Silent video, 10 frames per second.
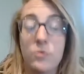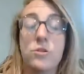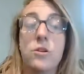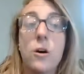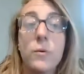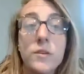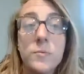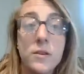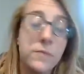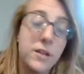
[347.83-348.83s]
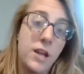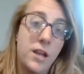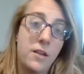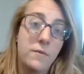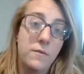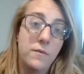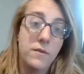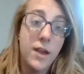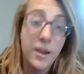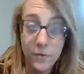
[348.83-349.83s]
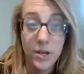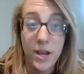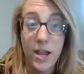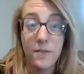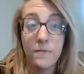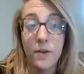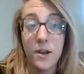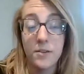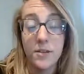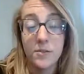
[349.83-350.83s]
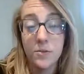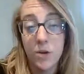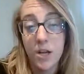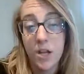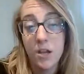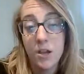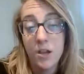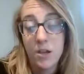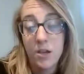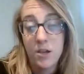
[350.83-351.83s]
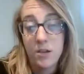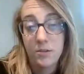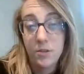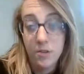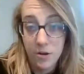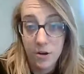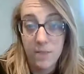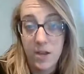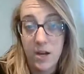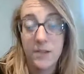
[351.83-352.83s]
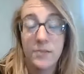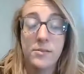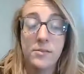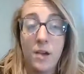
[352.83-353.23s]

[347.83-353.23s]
You should always be reading every day for at least 20 to 30 minutes.